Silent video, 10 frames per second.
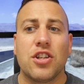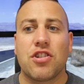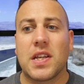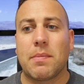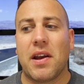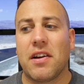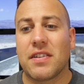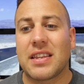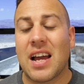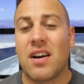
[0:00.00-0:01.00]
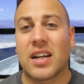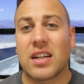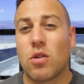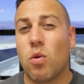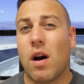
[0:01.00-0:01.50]
During the period of a day, I
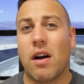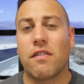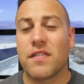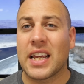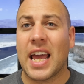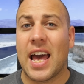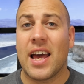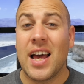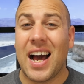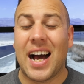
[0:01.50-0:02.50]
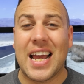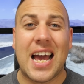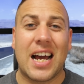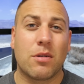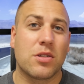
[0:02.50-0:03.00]
can quite often get
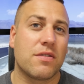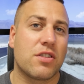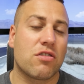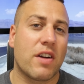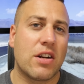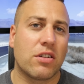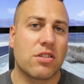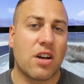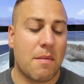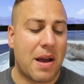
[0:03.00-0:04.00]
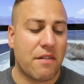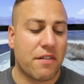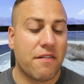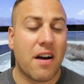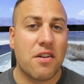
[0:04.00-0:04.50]
8 hours of screen on time out
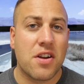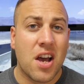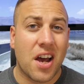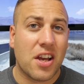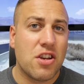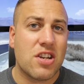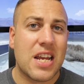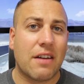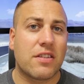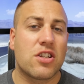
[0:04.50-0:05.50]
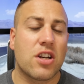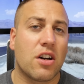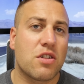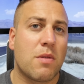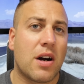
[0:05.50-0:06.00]
of a phone, and I usually have to
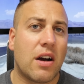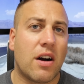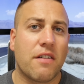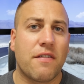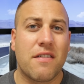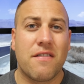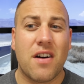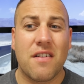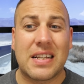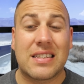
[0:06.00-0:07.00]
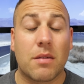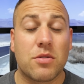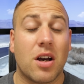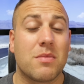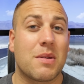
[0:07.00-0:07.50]
charge my iPhone 5S
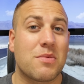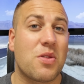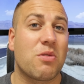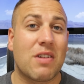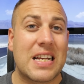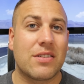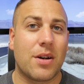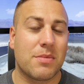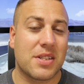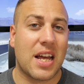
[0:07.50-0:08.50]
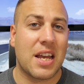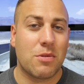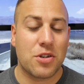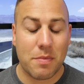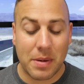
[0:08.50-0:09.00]
sometimes up to 3 times a day,
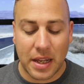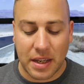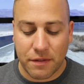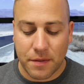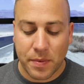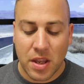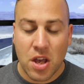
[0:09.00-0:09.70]
would you believe?